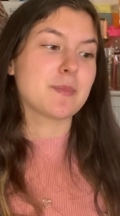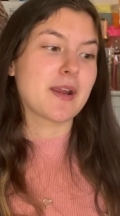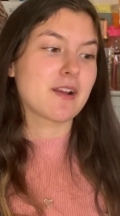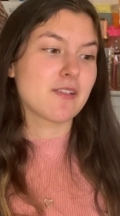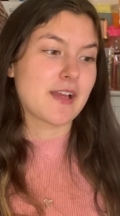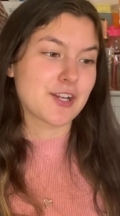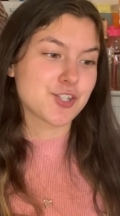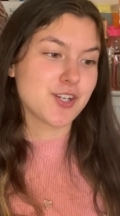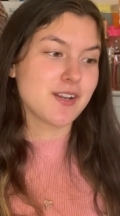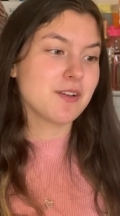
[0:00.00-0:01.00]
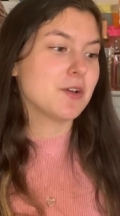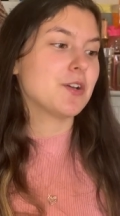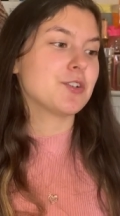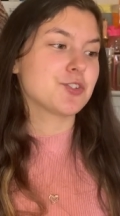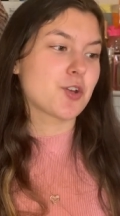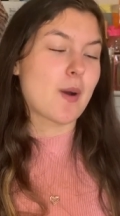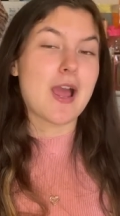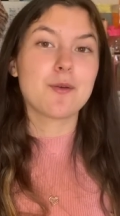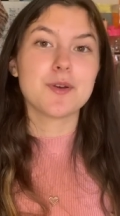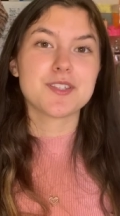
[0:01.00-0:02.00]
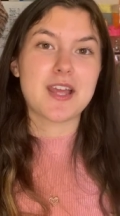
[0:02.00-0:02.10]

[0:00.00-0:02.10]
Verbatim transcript: my collection. So I was